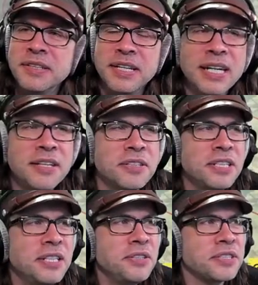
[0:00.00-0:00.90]
Yeah, look
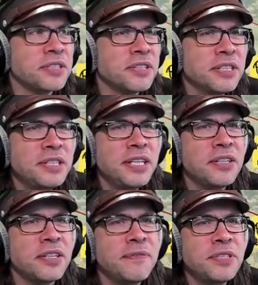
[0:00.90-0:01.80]
at those. Look at
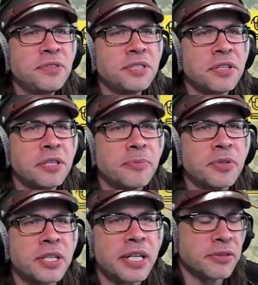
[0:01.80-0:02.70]
that officers club
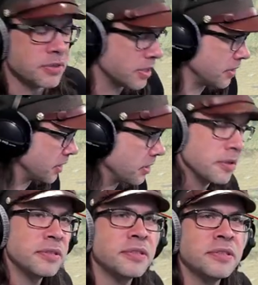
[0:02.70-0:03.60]
thing out there
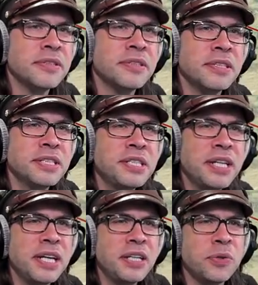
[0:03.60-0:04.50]
now. Isn't
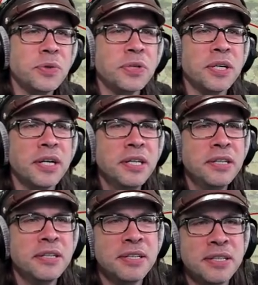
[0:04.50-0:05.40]
that cool, huh?
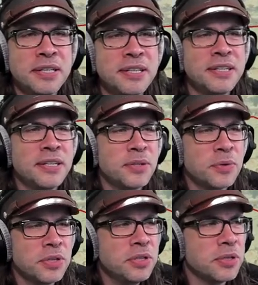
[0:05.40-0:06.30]

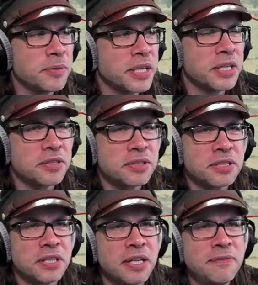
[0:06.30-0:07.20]
Oh, we got a
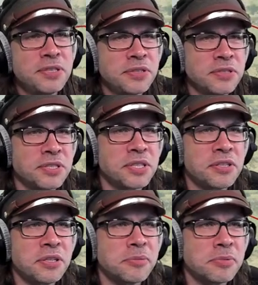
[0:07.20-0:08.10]
little officers
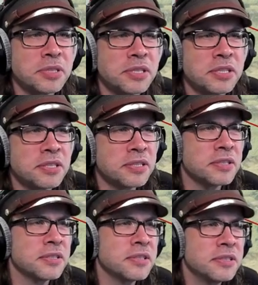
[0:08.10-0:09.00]
club, uh,
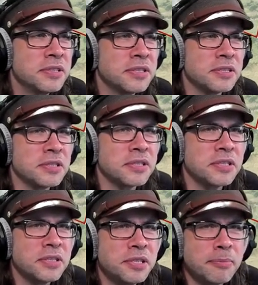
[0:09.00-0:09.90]
little
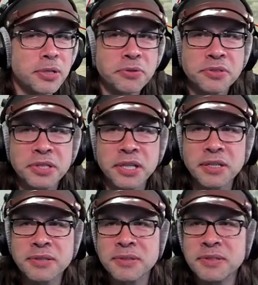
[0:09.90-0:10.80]
uh, emote
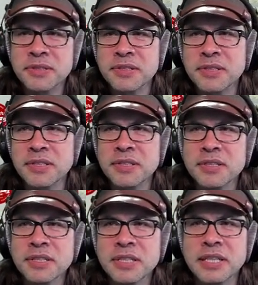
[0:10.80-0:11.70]
there.
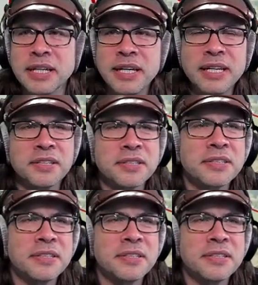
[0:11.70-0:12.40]
Look at that.